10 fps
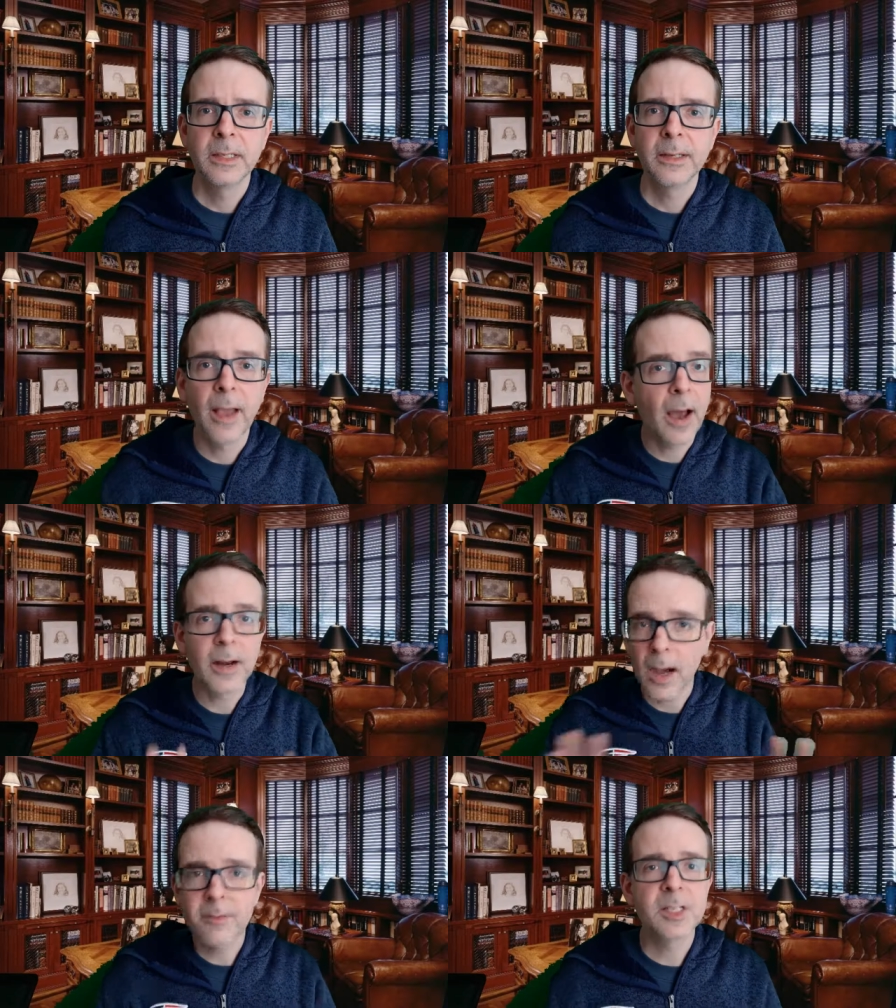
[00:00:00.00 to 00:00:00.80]
God
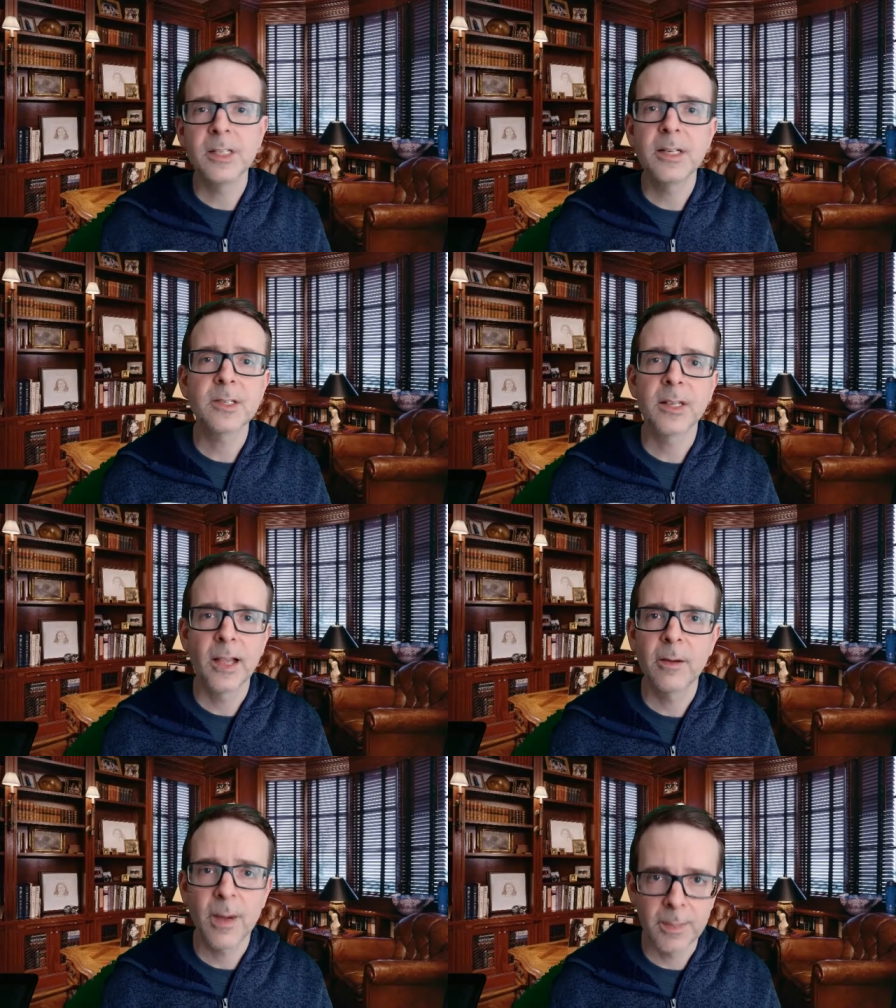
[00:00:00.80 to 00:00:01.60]
obviously doesn't
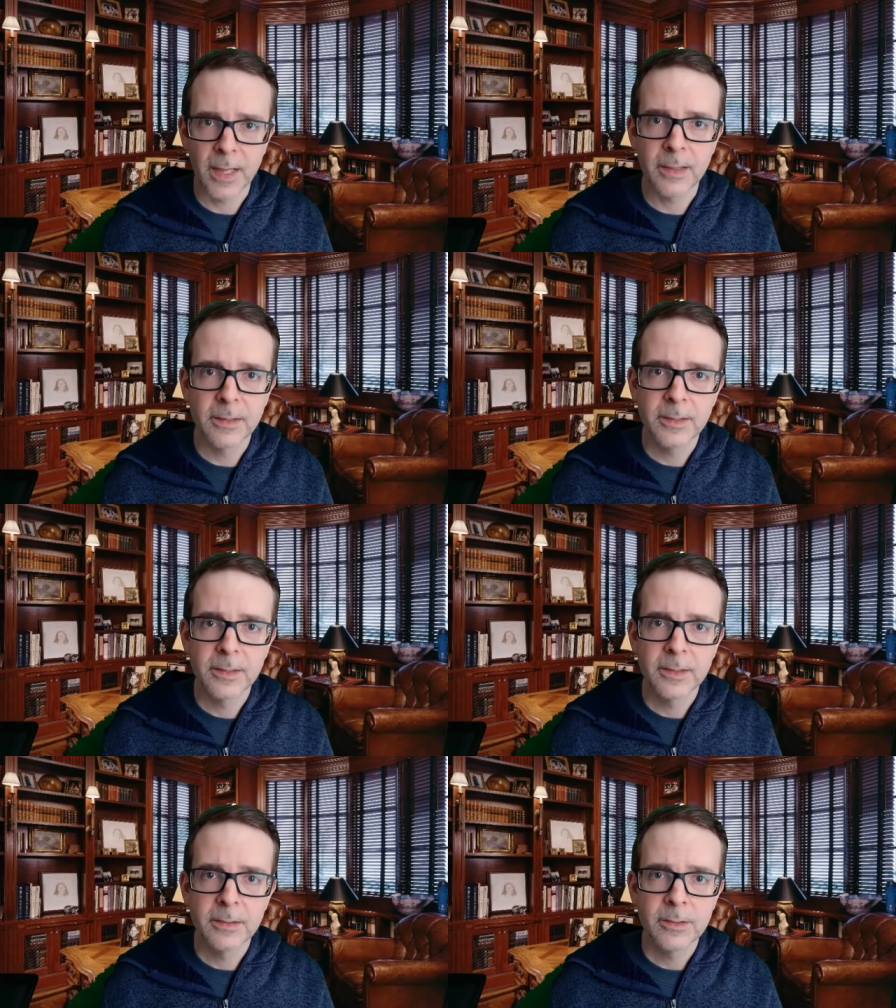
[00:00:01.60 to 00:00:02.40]
care about me,
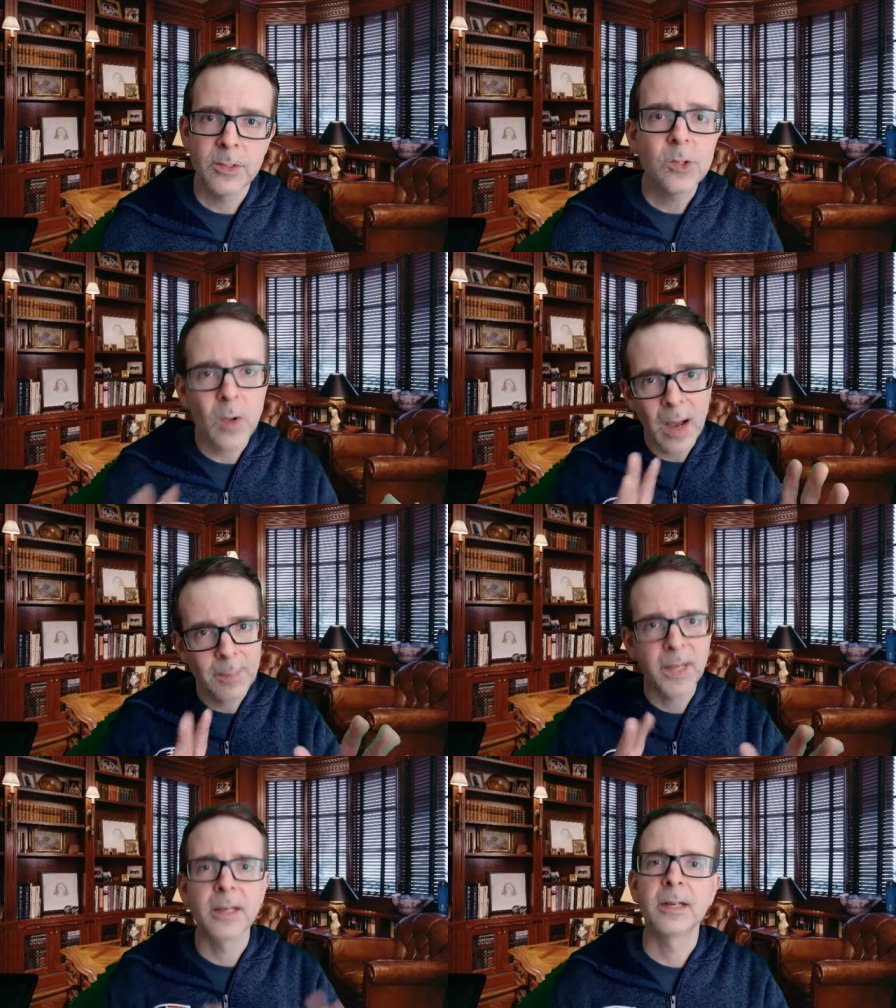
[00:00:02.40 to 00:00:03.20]
so I'm
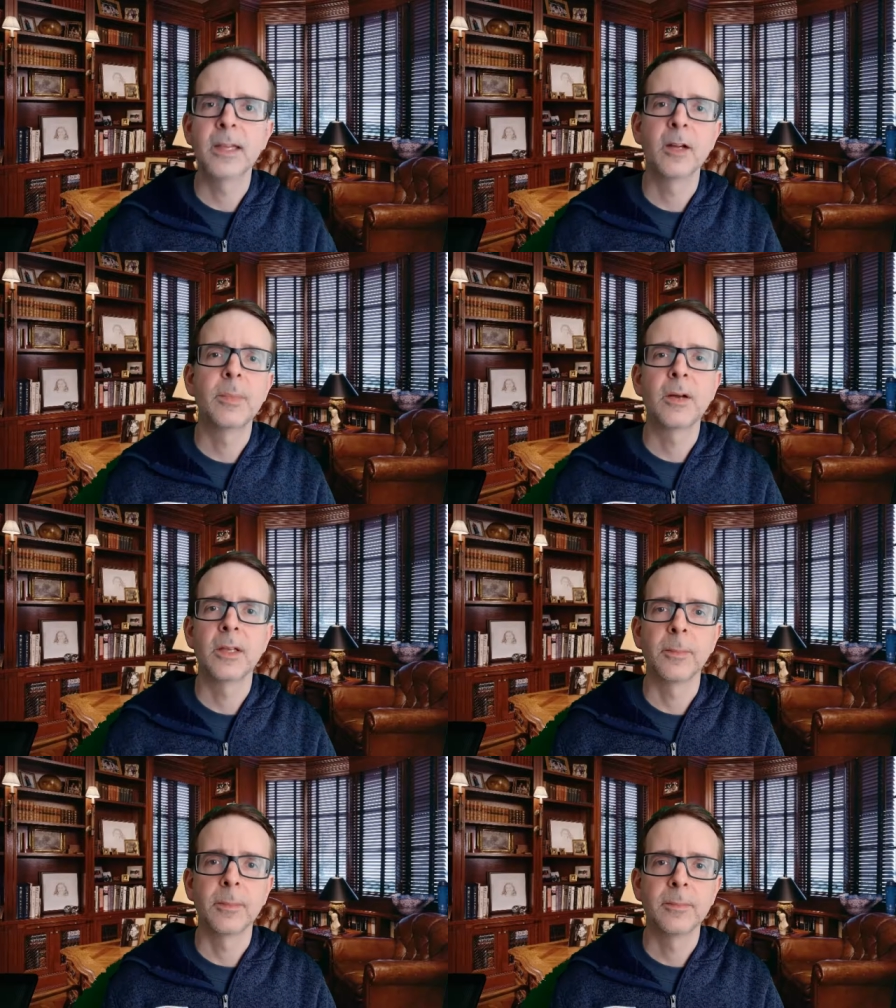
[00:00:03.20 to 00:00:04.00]
not going to care about him.